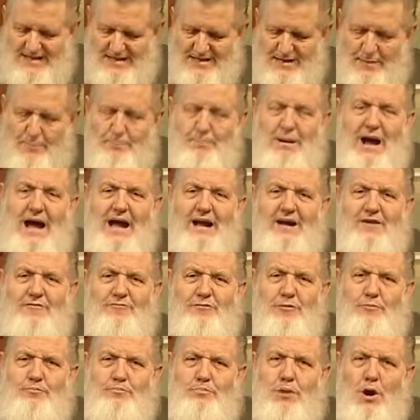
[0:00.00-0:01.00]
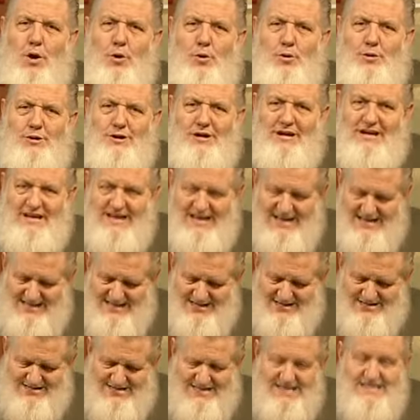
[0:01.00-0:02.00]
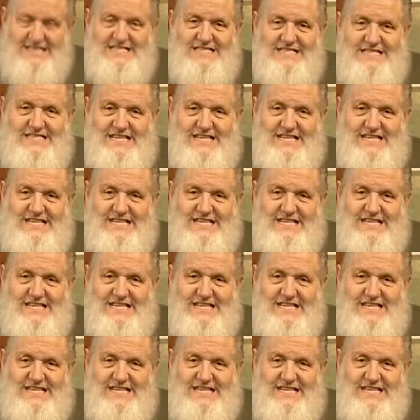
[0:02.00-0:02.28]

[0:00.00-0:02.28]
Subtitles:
the back of the boat, there's this